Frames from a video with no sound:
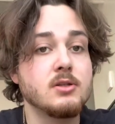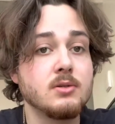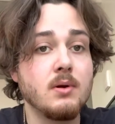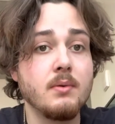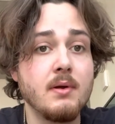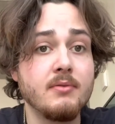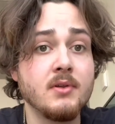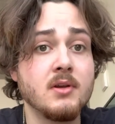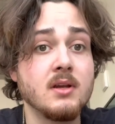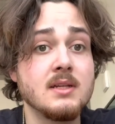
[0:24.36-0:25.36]
So while we wait for the
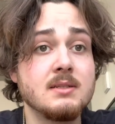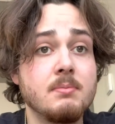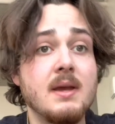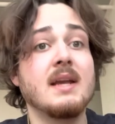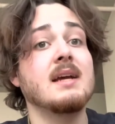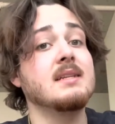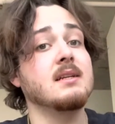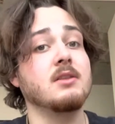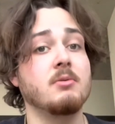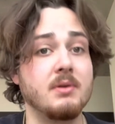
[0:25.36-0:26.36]
cookies to bake, I did a
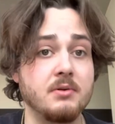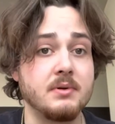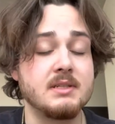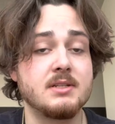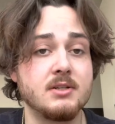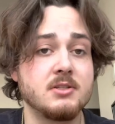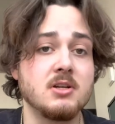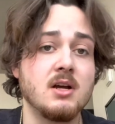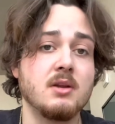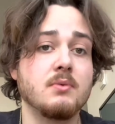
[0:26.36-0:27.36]
little bit of research
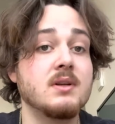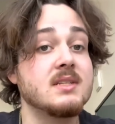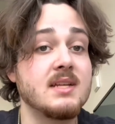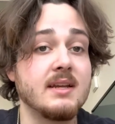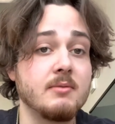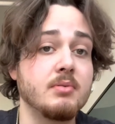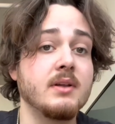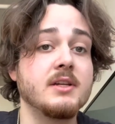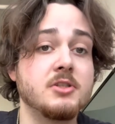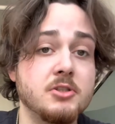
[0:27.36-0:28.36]
on what is taking
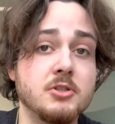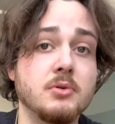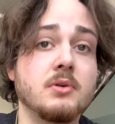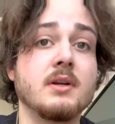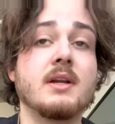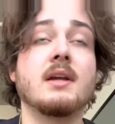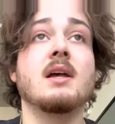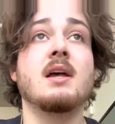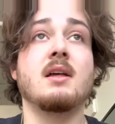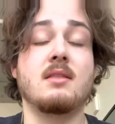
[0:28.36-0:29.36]
place during
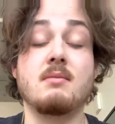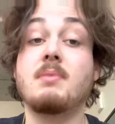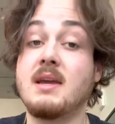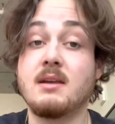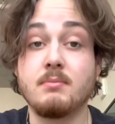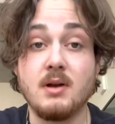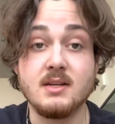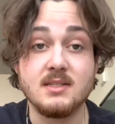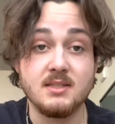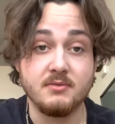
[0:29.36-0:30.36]
the baking
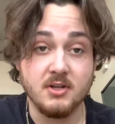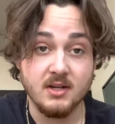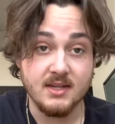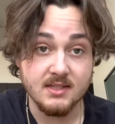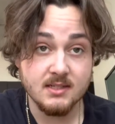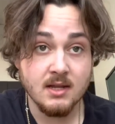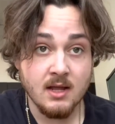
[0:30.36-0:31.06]
process of cookies.